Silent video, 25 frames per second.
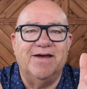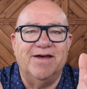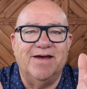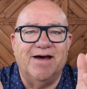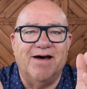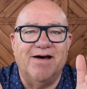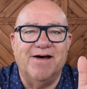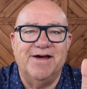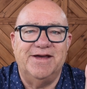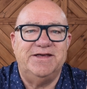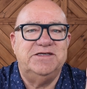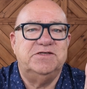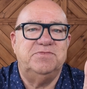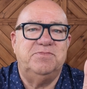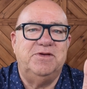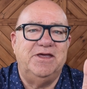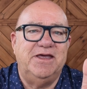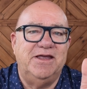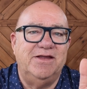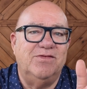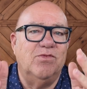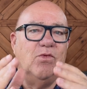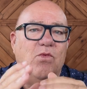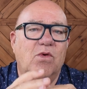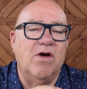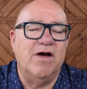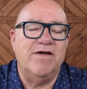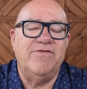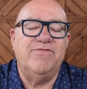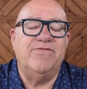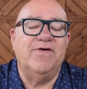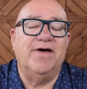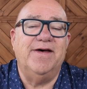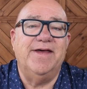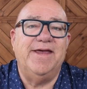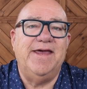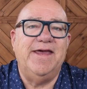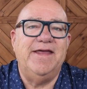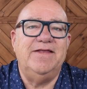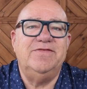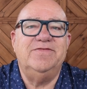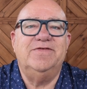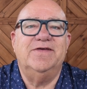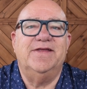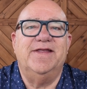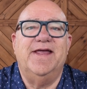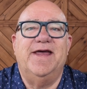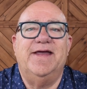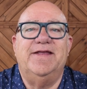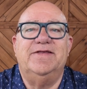high-speed Wi-Fi
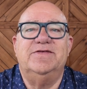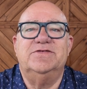internet.